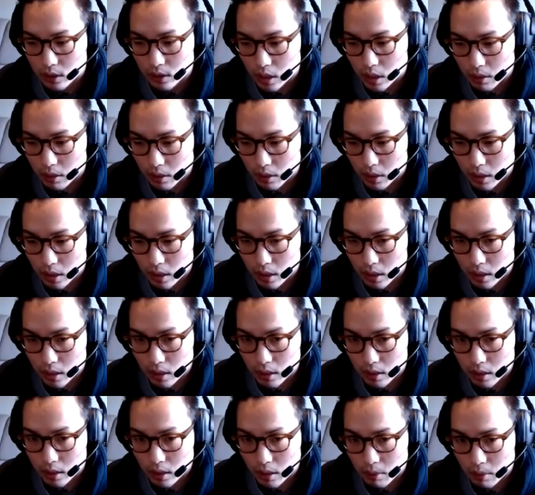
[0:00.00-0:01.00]
a,
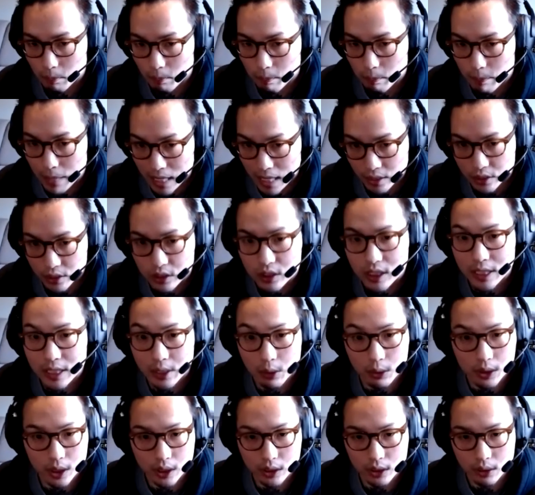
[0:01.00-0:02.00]
a balanced
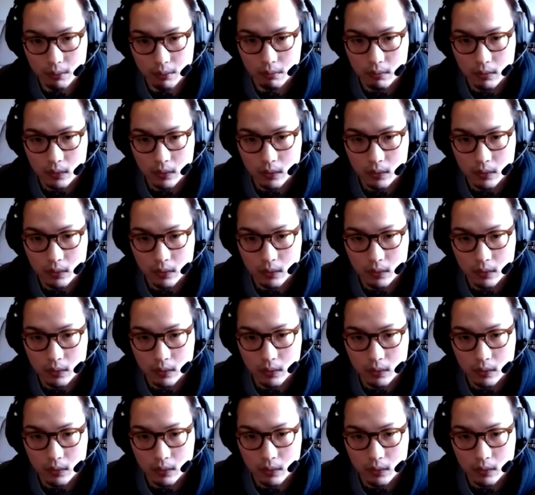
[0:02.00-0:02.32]
ecosystem.